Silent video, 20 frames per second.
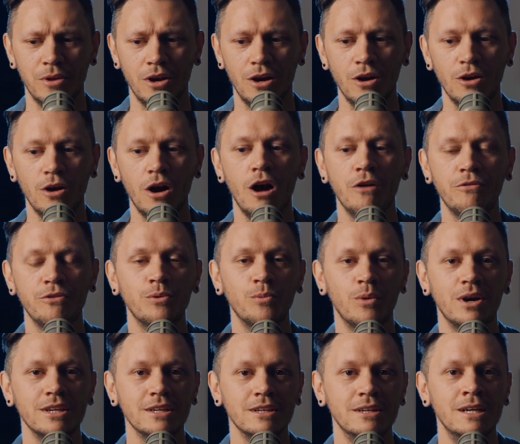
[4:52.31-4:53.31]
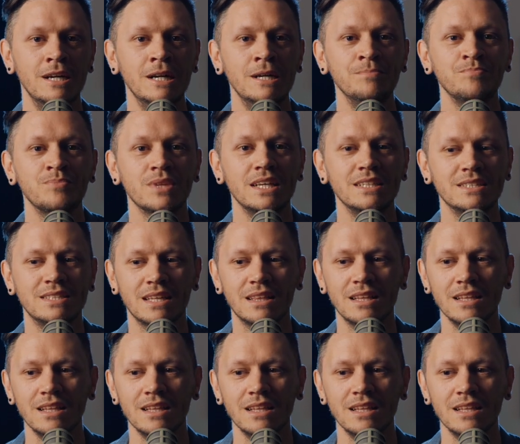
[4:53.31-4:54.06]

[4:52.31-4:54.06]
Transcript: And I often wondered, is that